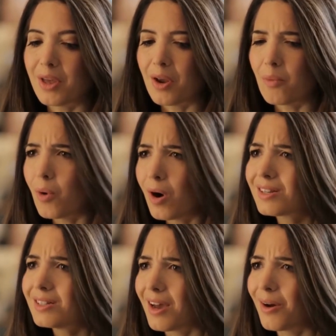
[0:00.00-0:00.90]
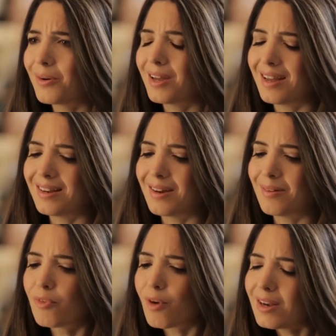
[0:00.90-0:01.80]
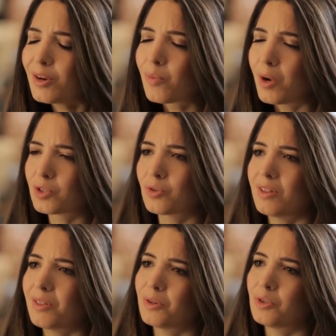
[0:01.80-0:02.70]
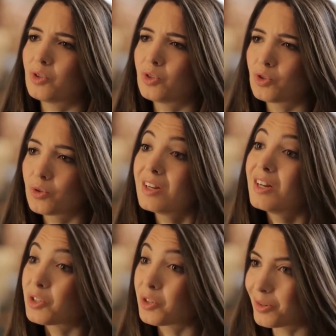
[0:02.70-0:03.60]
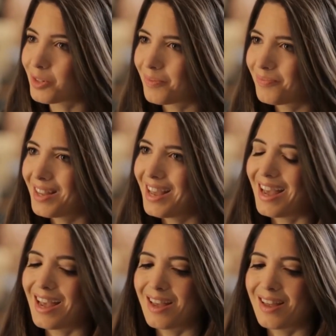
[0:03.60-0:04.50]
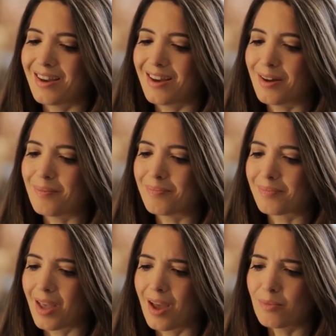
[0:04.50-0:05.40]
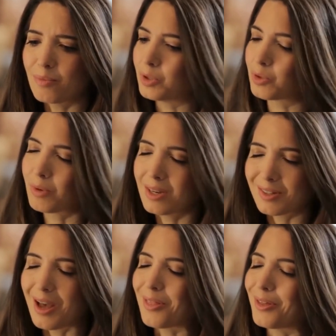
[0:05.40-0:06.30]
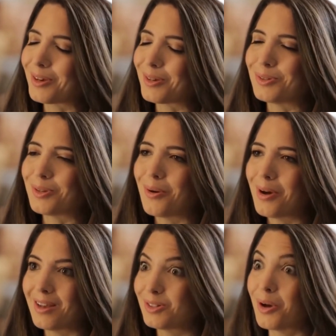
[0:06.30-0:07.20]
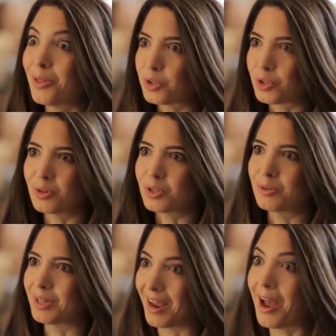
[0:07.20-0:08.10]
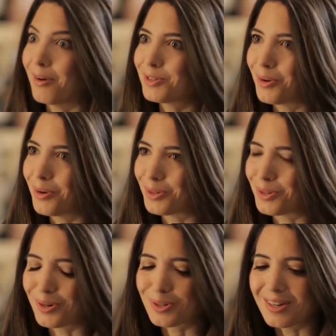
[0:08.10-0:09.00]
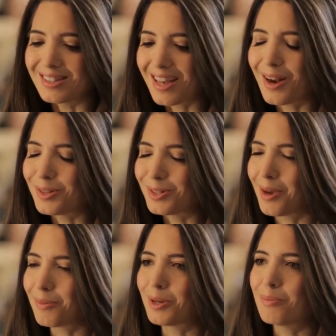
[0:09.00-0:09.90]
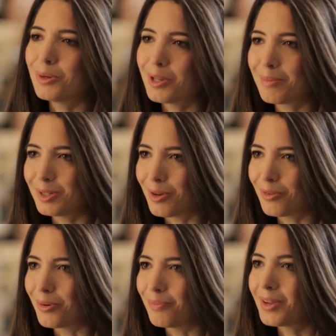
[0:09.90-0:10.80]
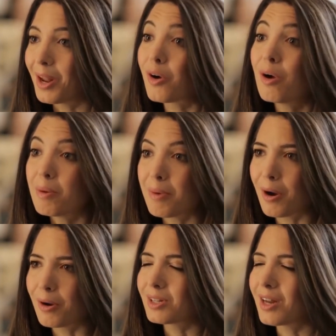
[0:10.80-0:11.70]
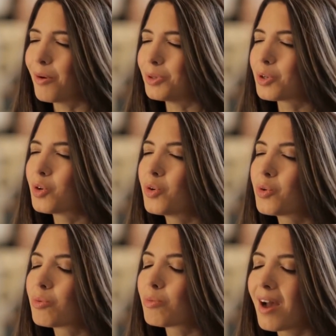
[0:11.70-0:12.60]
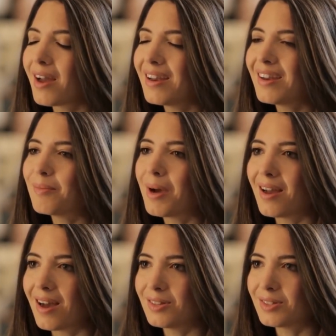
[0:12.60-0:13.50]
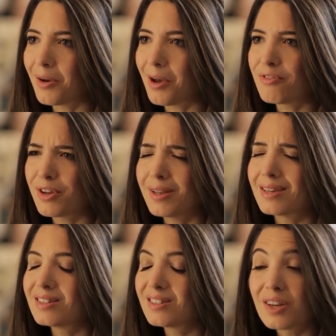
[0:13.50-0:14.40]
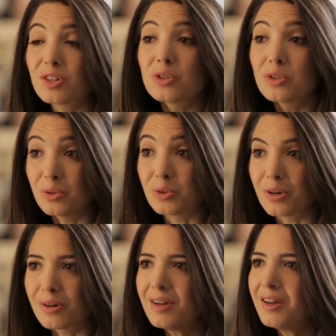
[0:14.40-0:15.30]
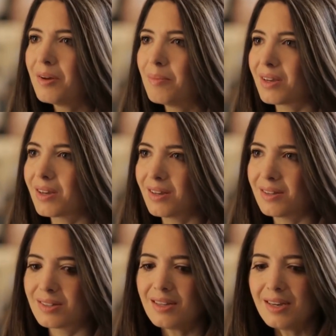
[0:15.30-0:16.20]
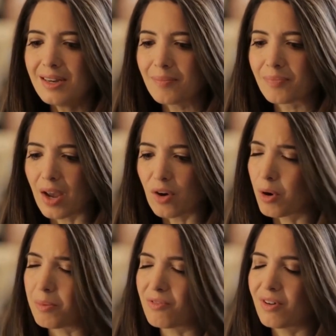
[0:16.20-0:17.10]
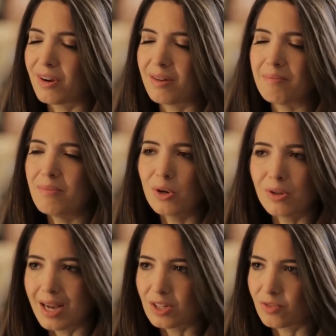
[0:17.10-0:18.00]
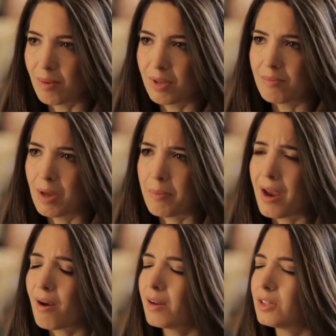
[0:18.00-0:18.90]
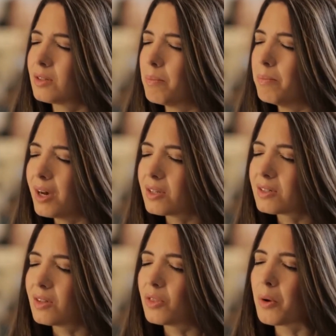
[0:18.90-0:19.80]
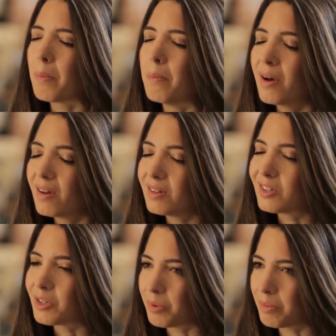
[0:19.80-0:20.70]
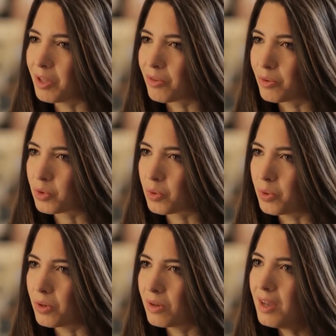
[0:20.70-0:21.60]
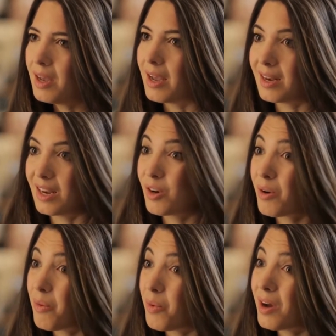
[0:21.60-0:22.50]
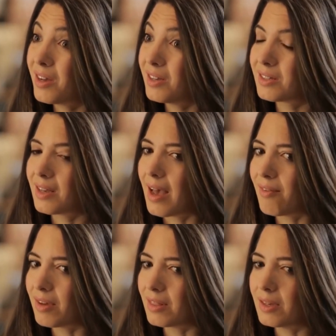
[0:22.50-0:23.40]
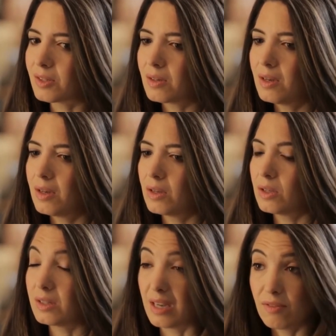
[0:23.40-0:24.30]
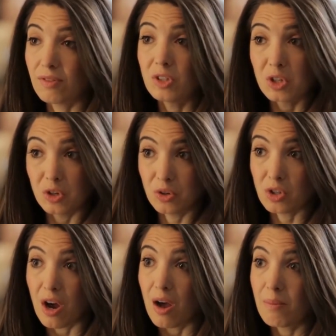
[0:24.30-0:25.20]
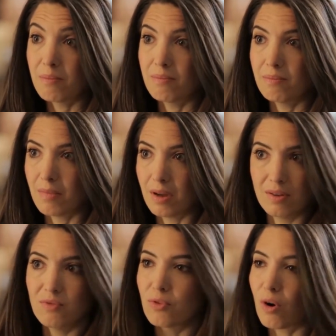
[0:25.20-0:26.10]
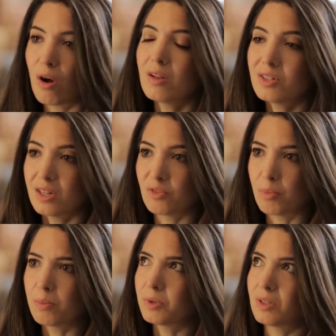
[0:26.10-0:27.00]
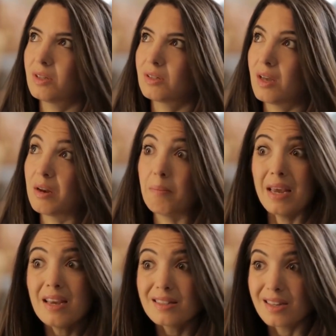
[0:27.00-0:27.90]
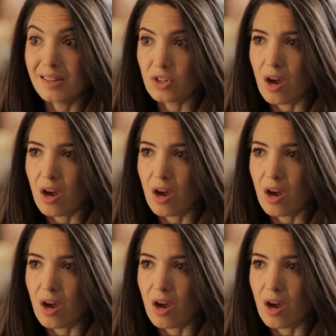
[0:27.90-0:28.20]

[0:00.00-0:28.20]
And I walked out, and right near Wall Street, there's Trinity Church. And I was raised Catholic, and so I saw the church, and I was like, I have to go to the church. And I sat on the steps, and I pulled out my cell phone. I called my parents. I was crying my eyes out. I felt like such a loser because I grew up in a very middle-class family. My parents busted their buns to put me through school, and here I was having this safe and secure job, for all intents and purposes, an amazing